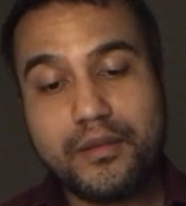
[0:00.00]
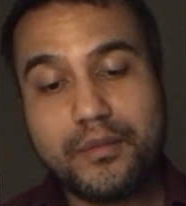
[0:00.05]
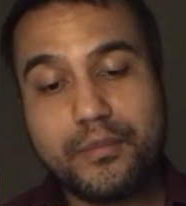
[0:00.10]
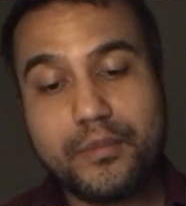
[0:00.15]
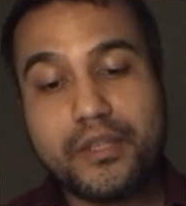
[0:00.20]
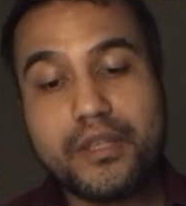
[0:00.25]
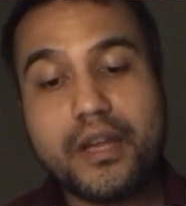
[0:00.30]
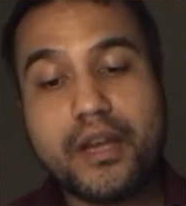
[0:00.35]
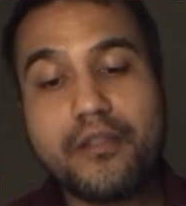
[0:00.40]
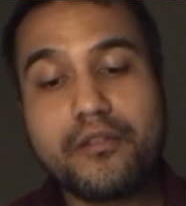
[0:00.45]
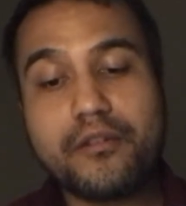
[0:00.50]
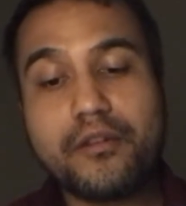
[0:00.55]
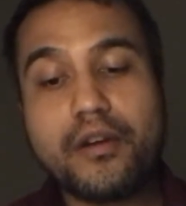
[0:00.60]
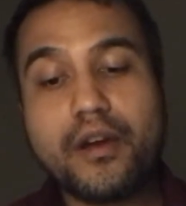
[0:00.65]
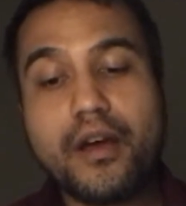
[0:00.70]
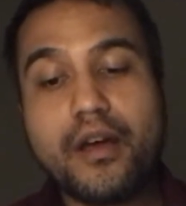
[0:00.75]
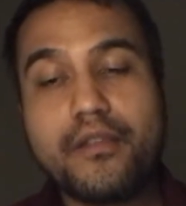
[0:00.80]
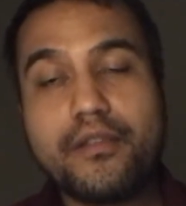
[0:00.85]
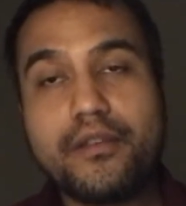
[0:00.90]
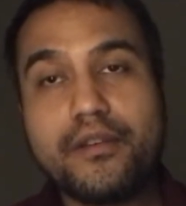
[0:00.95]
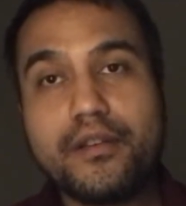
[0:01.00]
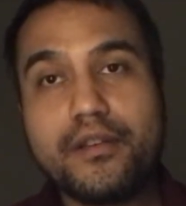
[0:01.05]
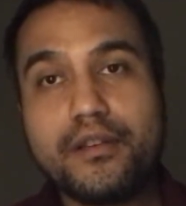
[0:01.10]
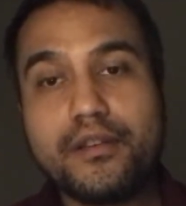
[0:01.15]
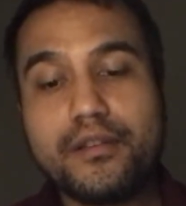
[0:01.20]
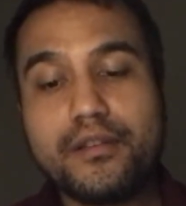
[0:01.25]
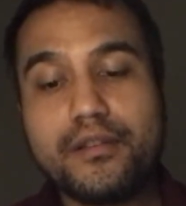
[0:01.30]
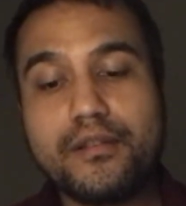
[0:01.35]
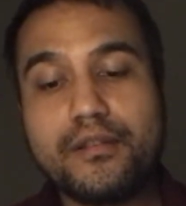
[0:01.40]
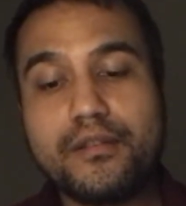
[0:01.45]
but neither Gothic
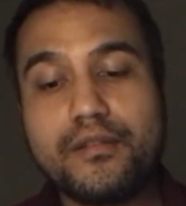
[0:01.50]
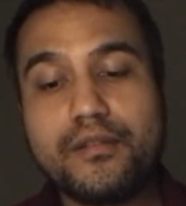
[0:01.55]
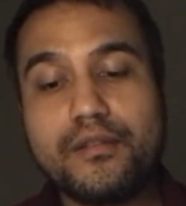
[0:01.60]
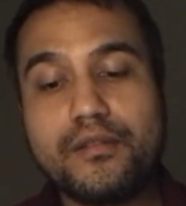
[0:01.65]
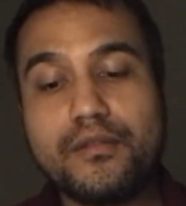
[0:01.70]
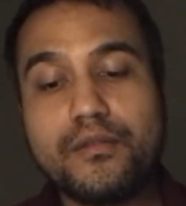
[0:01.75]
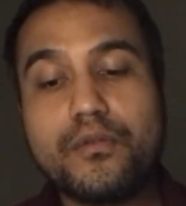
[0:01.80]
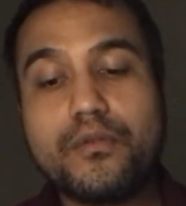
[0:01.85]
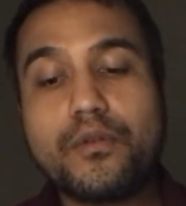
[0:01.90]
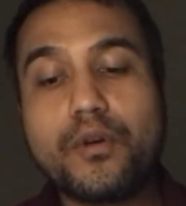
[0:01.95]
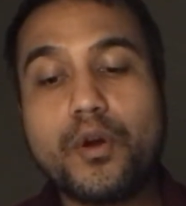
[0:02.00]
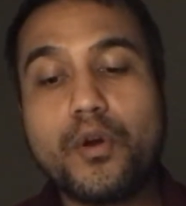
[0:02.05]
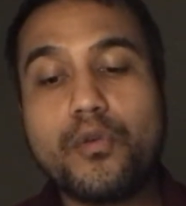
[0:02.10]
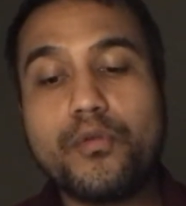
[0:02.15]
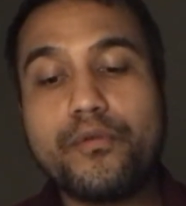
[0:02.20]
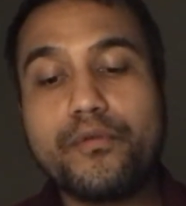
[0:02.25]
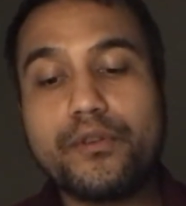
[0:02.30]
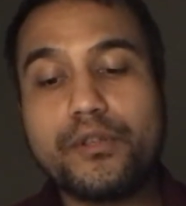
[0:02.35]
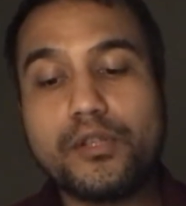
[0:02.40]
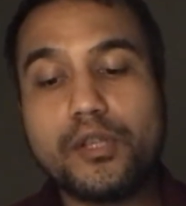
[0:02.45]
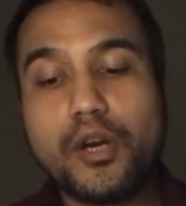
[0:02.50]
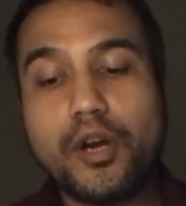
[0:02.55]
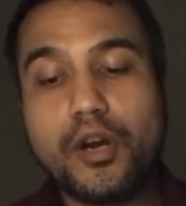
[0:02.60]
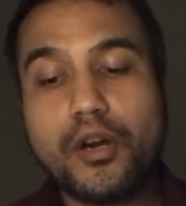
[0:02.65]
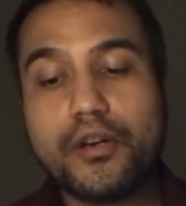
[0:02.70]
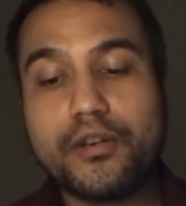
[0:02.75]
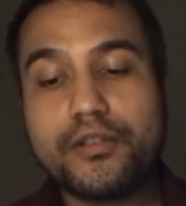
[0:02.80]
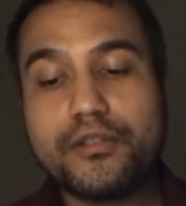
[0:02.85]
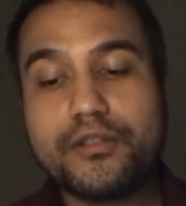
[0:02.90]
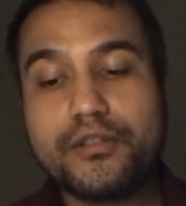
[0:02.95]
nor
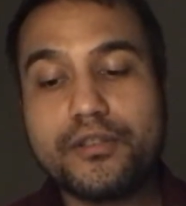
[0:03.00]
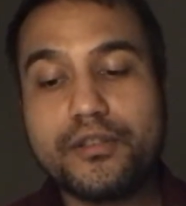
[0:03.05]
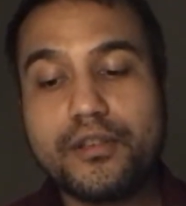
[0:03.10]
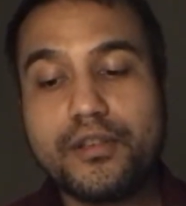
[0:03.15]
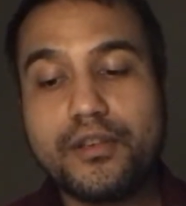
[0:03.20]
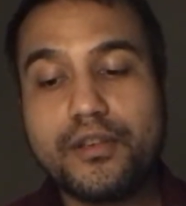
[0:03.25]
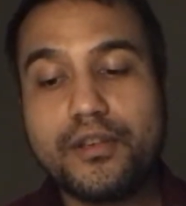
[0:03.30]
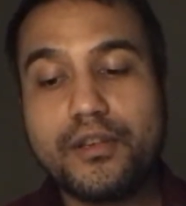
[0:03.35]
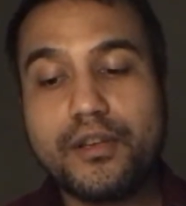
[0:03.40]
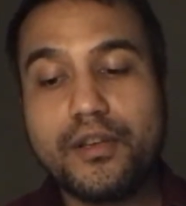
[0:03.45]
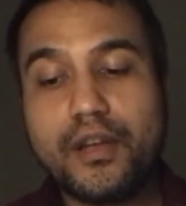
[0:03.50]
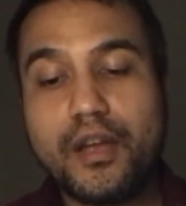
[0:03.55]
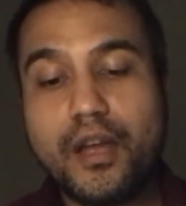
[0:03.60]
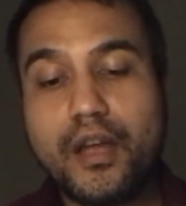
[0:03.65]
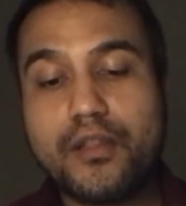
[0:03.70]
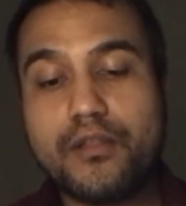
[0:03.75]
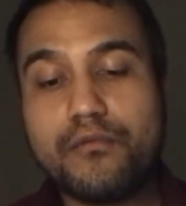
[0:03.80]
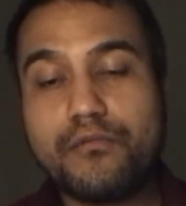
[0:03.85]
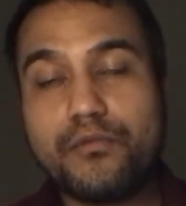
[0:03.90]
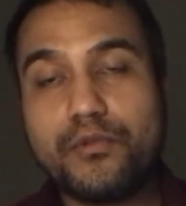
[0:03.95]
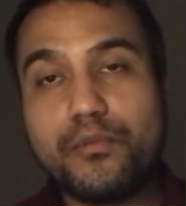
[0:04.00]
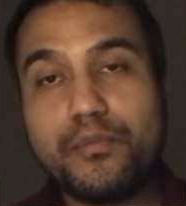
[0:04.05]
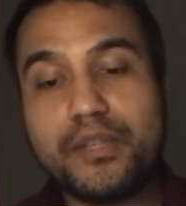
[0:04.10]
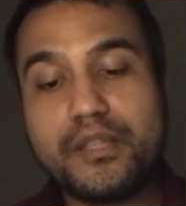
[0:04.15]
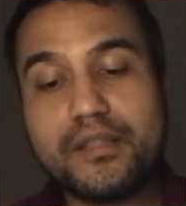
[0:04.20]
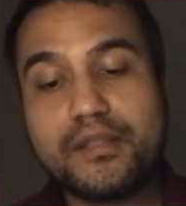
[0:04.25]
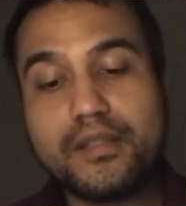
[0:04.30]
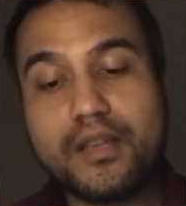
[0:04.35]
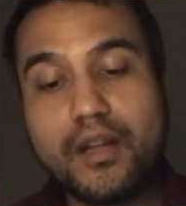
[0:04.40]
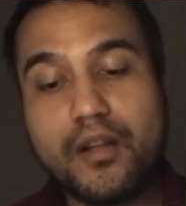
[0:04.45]
over-large, and the room
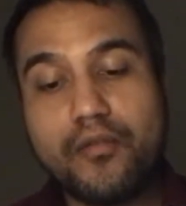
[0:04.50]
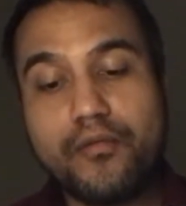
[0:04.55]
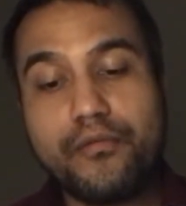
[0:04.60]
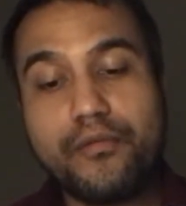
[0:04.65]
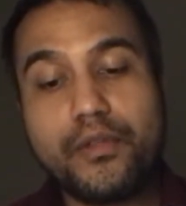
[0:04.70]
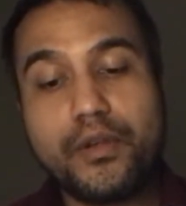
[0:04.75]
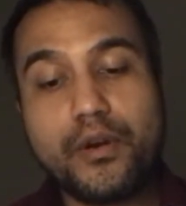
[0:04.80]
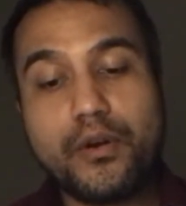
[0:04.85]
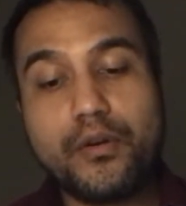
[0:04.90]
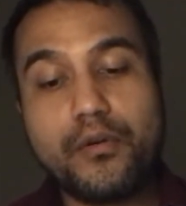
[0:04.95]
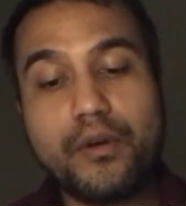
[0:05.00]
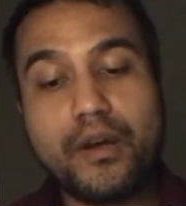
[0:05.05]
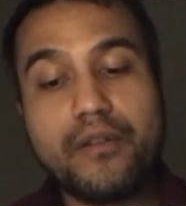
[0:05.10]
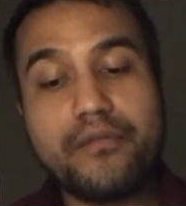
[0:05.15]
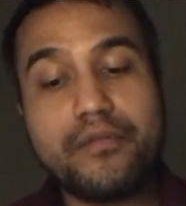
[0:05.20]
itself, though of